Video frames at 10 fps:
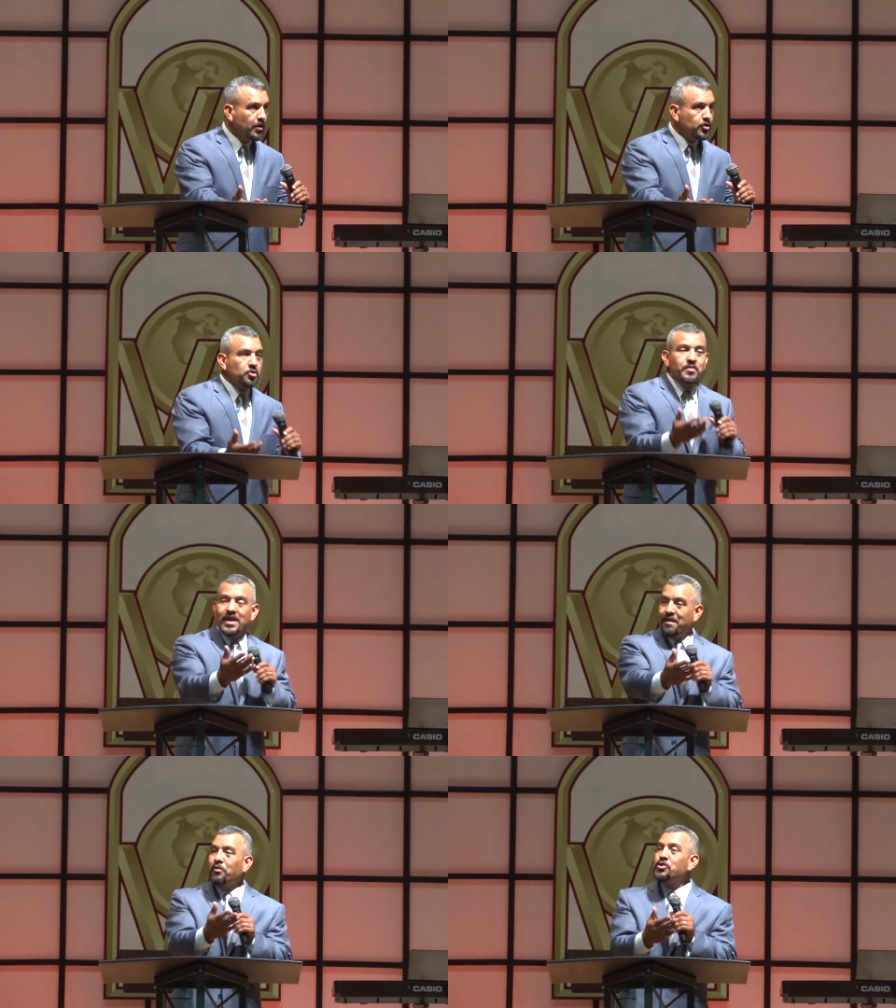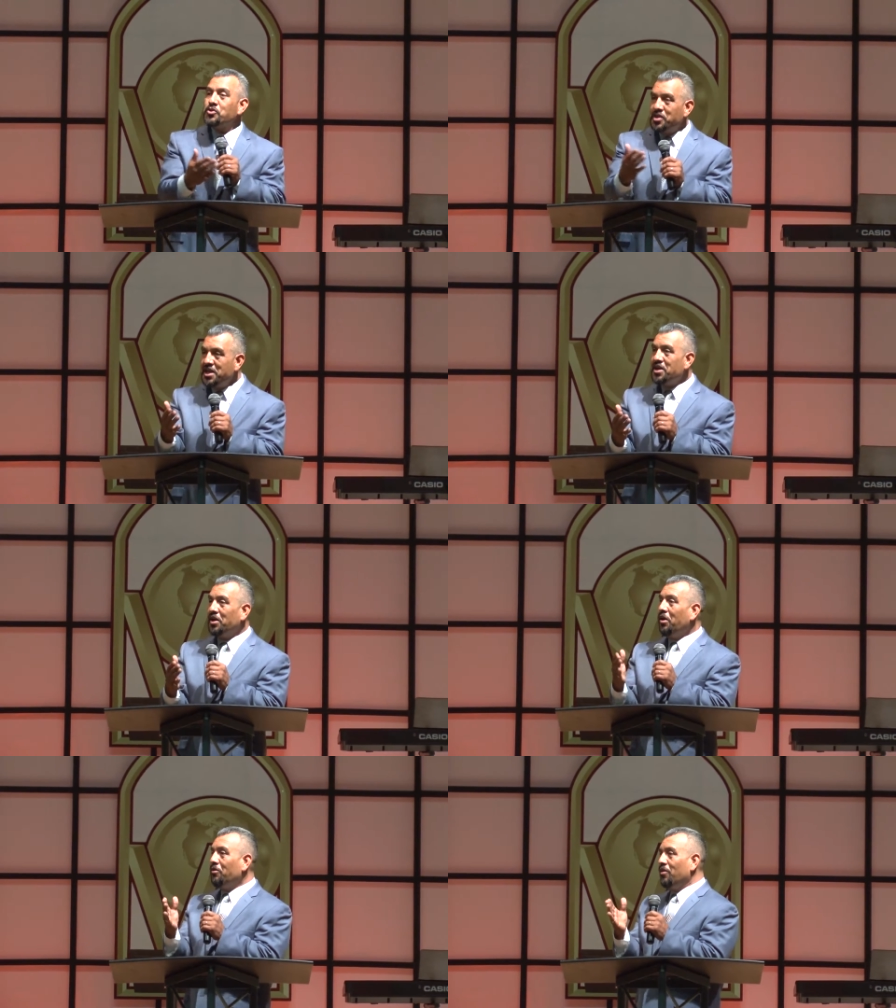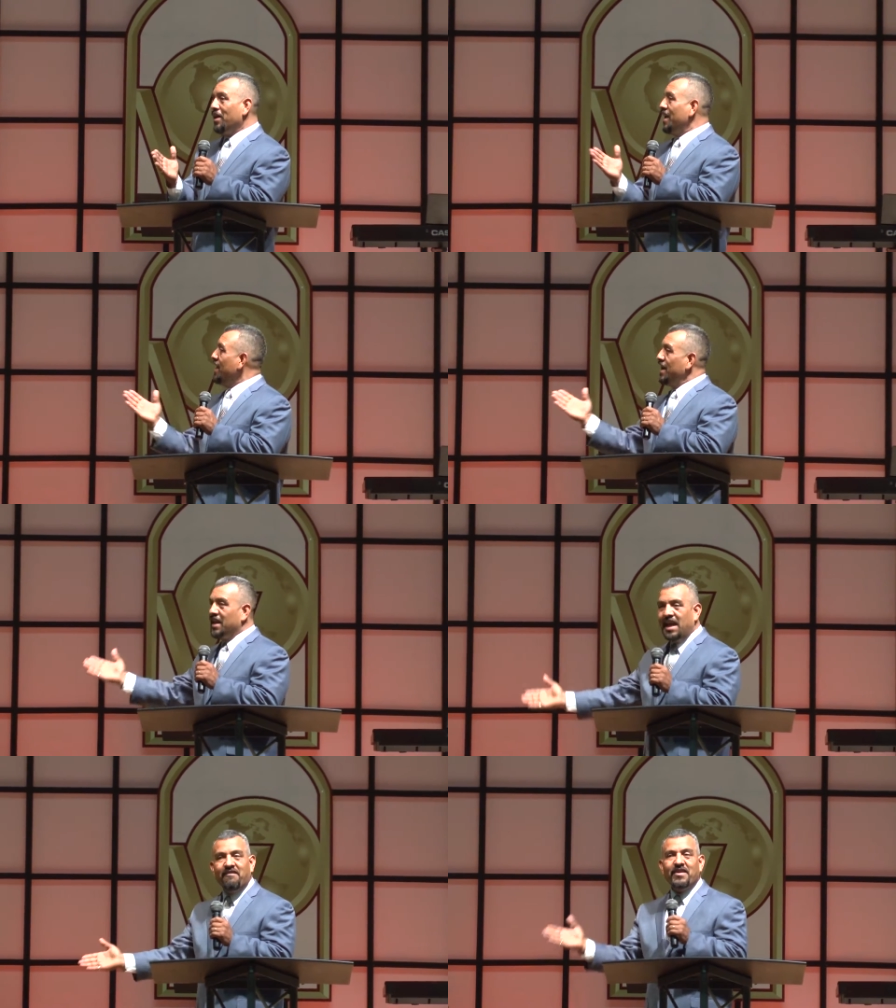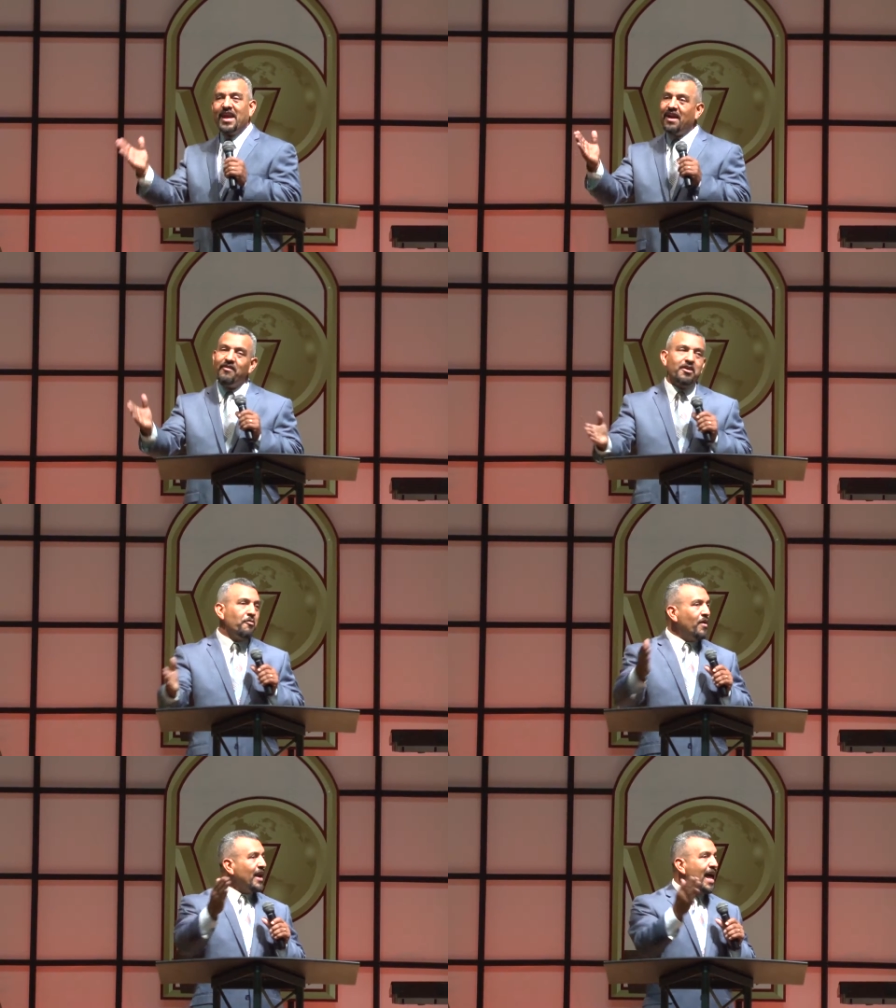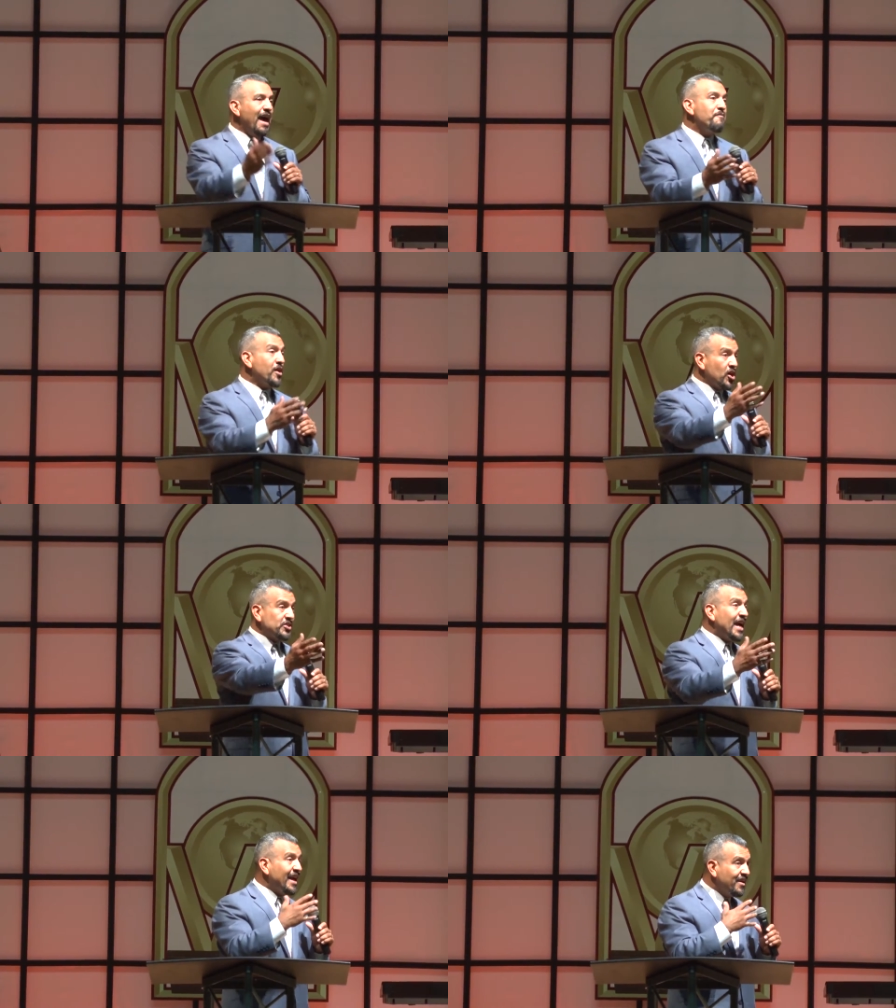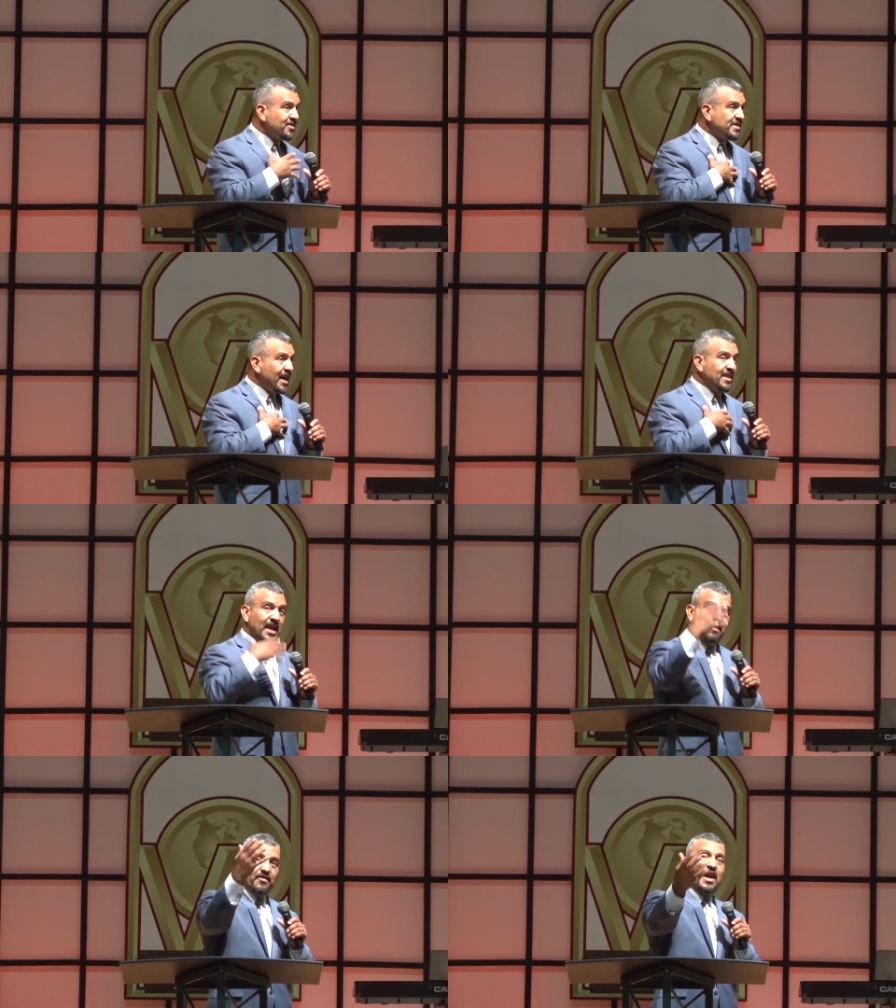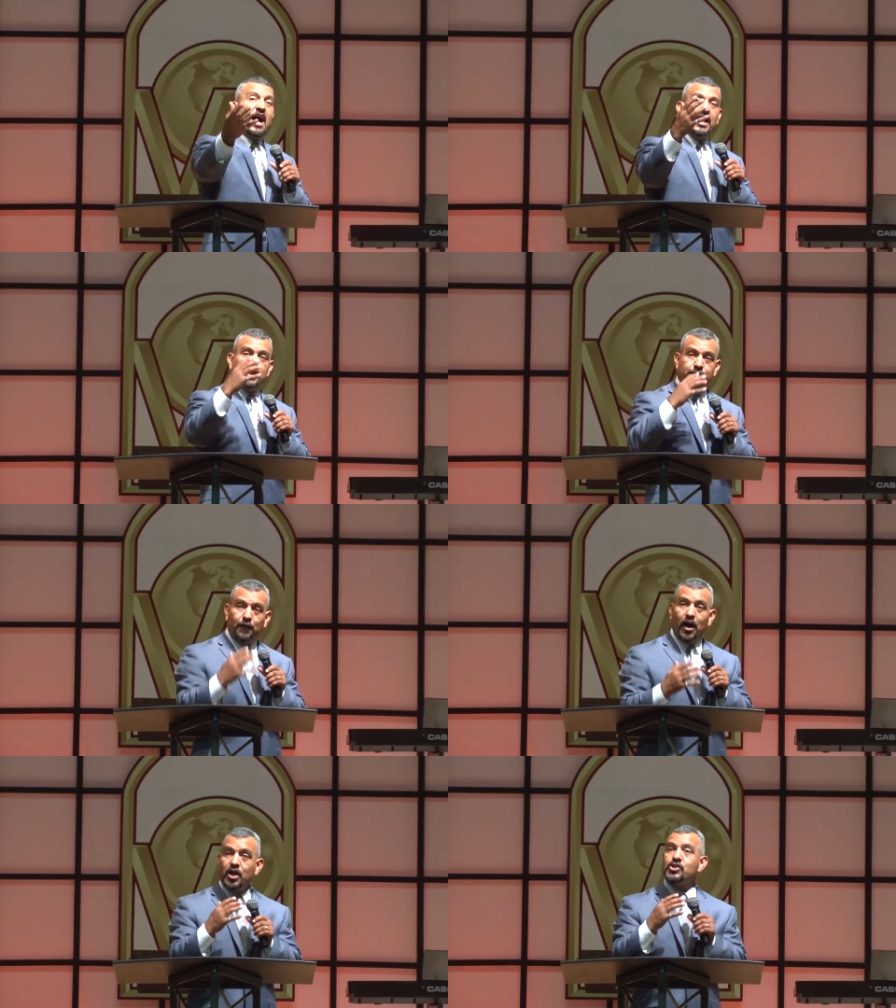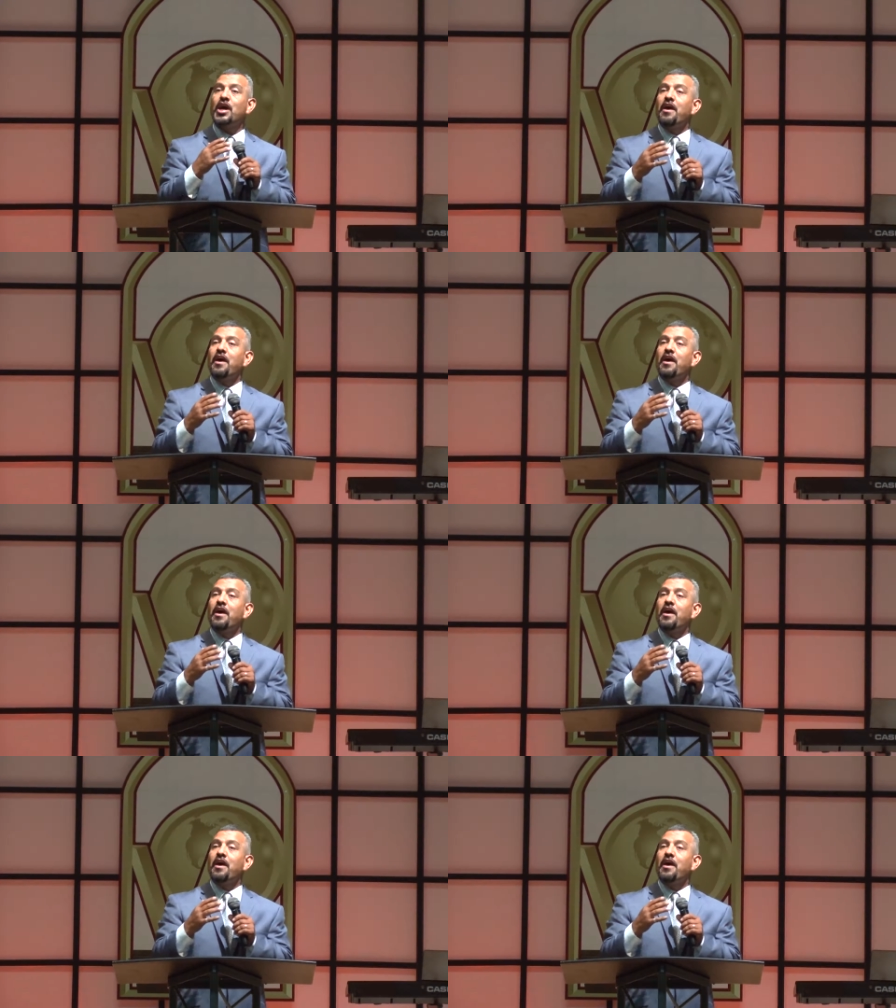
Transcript: to be able to deal in every area of my life because I understand that if God is first,